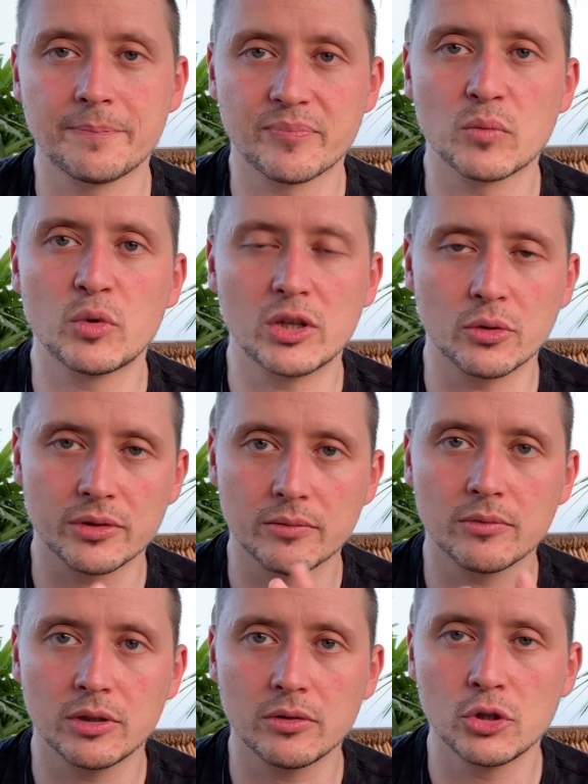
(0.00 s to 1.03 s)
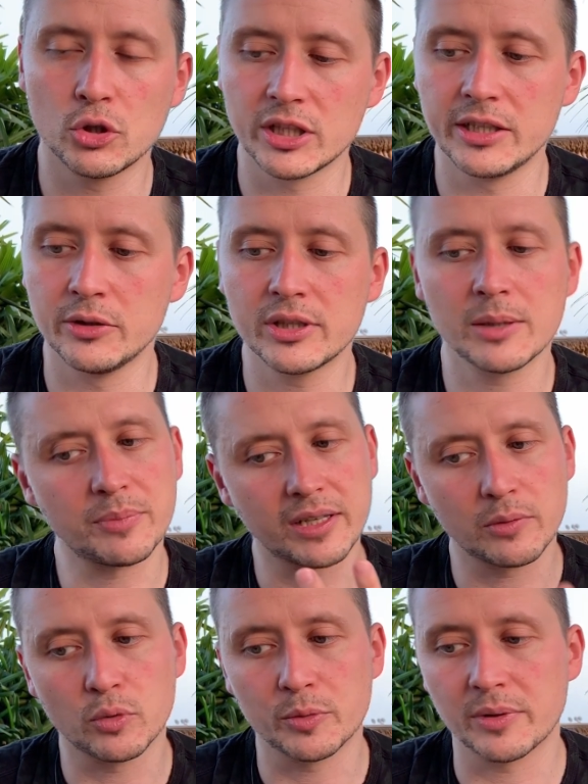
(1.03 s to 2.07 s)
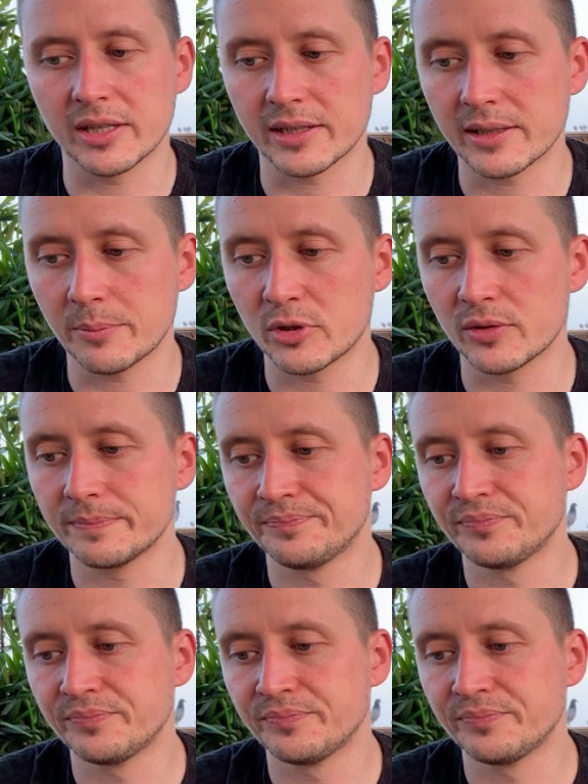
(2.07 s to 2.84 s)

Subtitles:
We don't usually use it, but it would be an exception.